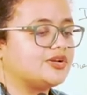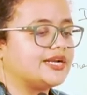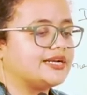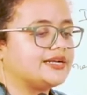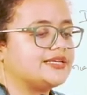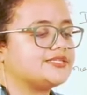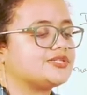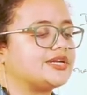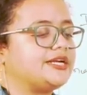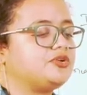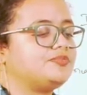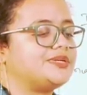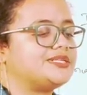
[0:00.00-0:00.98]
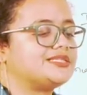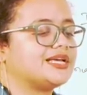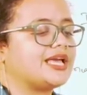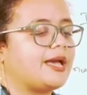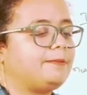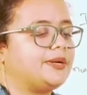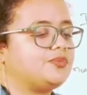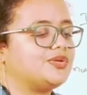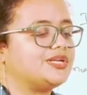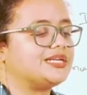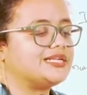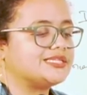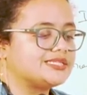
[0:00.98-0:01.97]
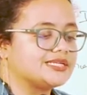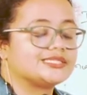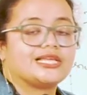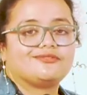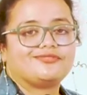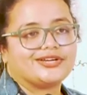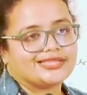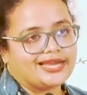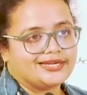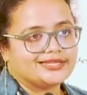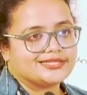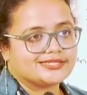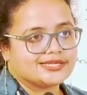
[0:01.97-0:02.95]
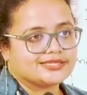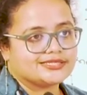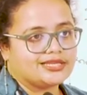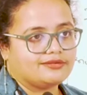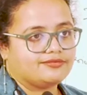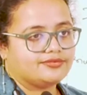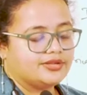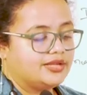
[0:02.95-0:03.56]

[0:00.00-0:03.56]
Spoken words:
or at least try to bridge the gap between realistic self and the idealistic self.